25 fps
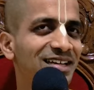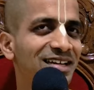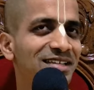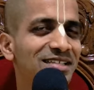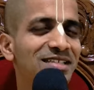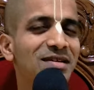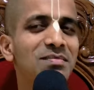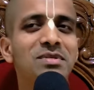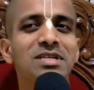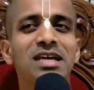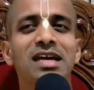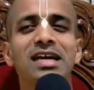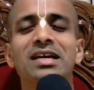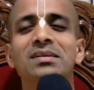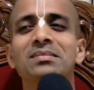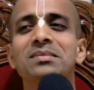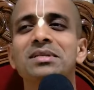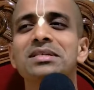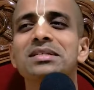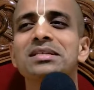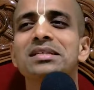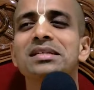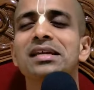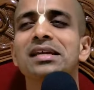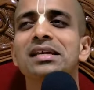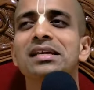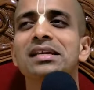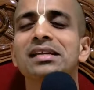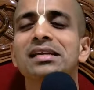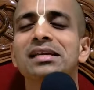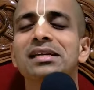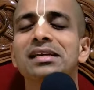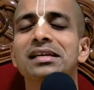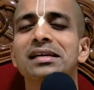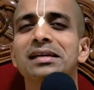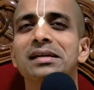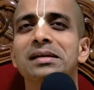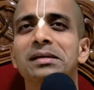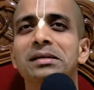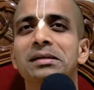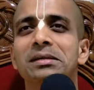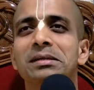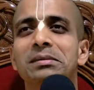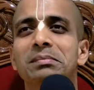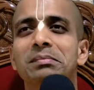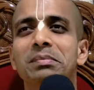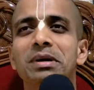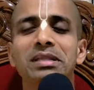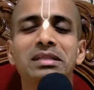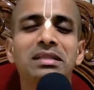Sometimes it's really
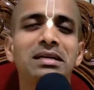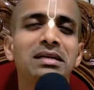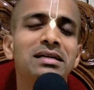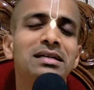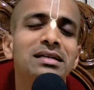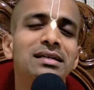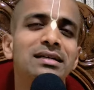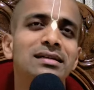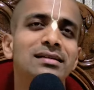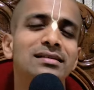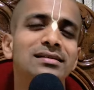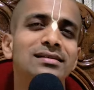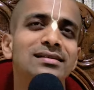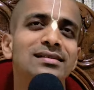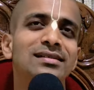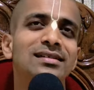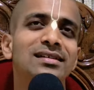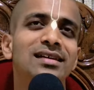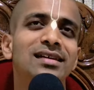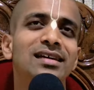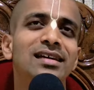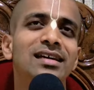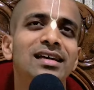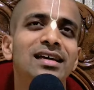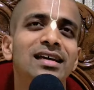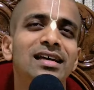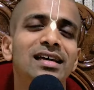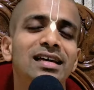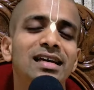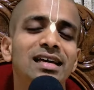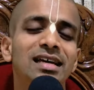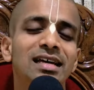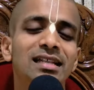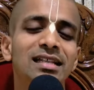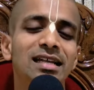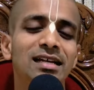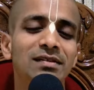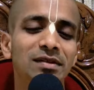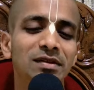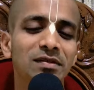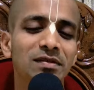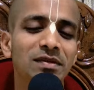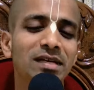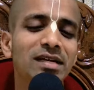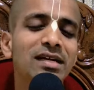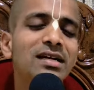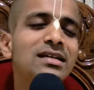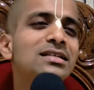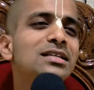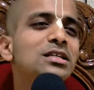pathetic that when we
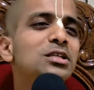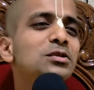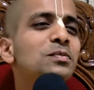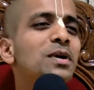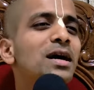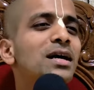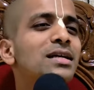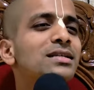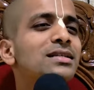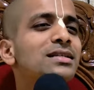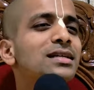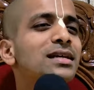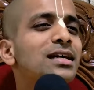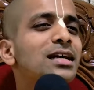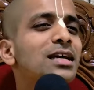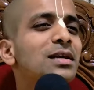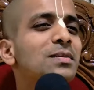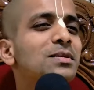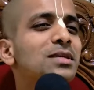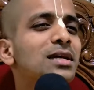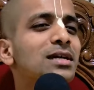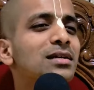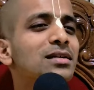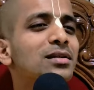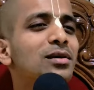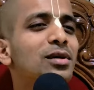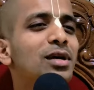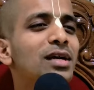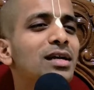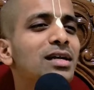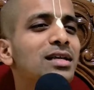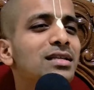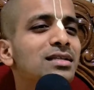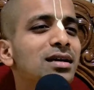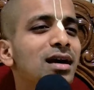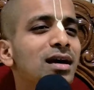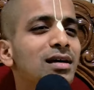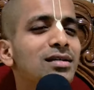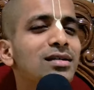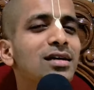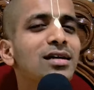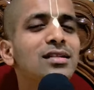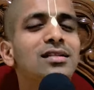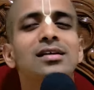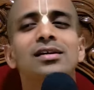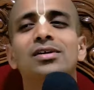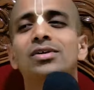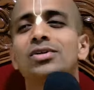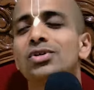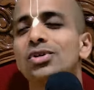read such pastimes that they're getting
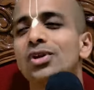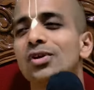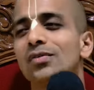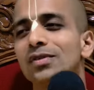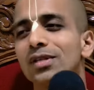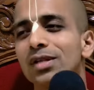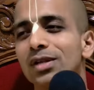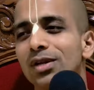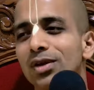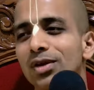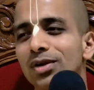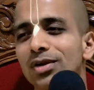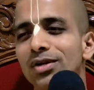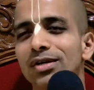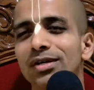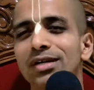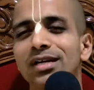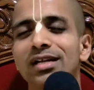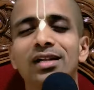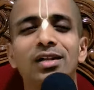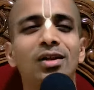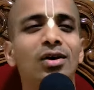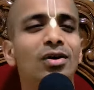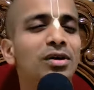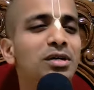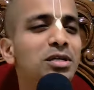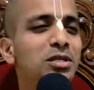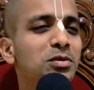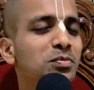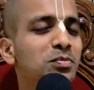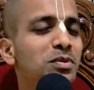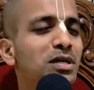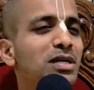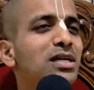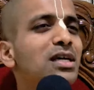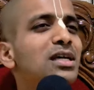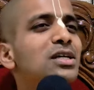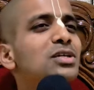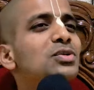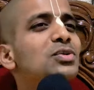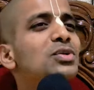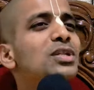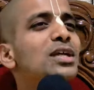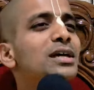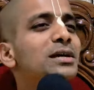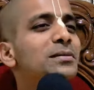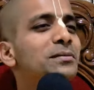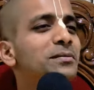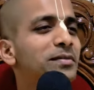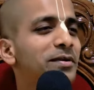Sakshat Darshan of the Lord and Lord is speaking to
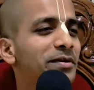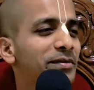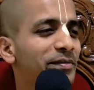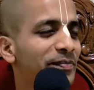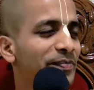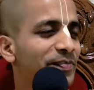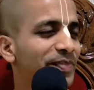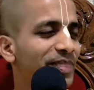them.